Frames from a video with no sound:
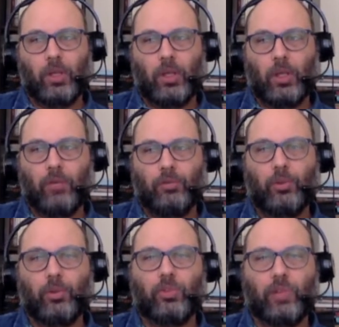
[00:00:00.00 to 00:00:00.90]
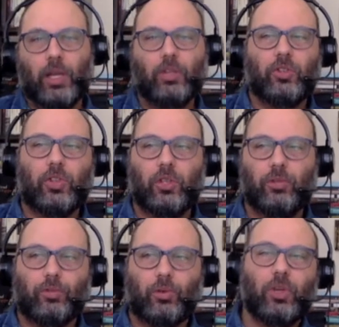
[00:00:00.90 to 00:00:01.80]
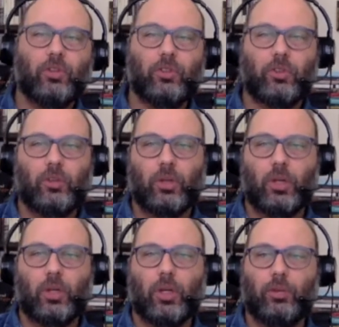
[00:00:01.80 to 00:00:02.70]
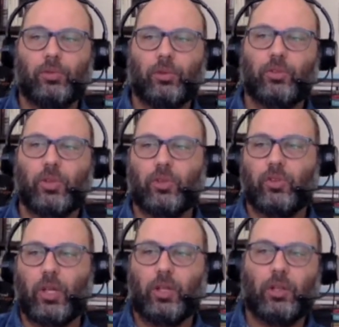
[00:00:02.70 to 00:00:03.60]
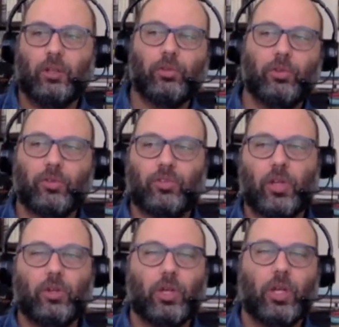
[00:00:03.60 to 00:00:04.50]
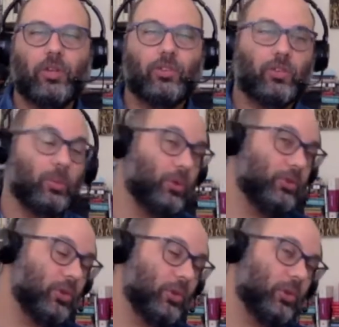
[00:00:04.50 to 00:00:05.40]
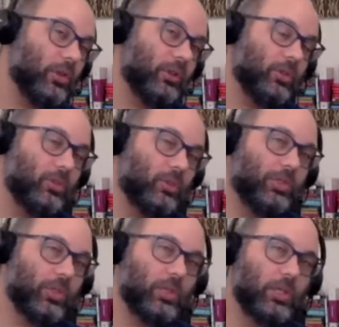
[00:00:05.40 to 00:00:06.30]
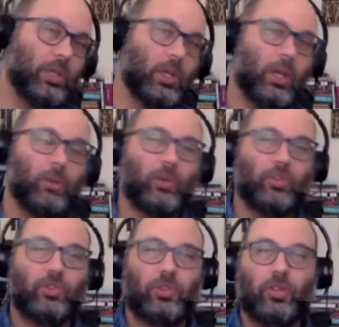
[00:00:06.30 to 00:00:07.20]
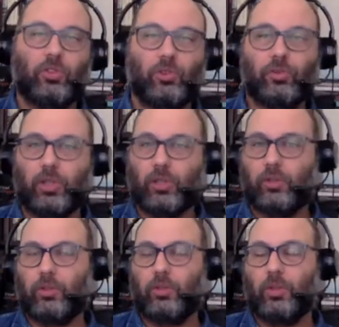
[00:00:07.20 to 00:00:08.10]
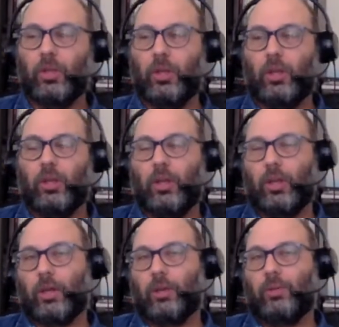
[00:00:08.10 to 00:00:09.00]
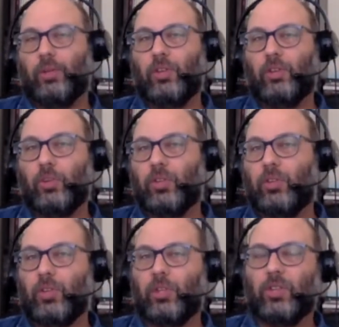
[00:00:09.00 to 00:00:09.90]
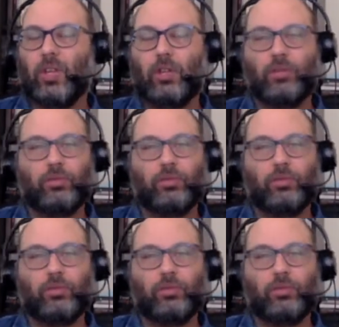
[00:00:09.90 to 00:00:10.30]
influence, legacy, Freud's influence on Said, the influence of psychoanalysis on post-colonialism more generally, because these two fields tend to be seen as kind of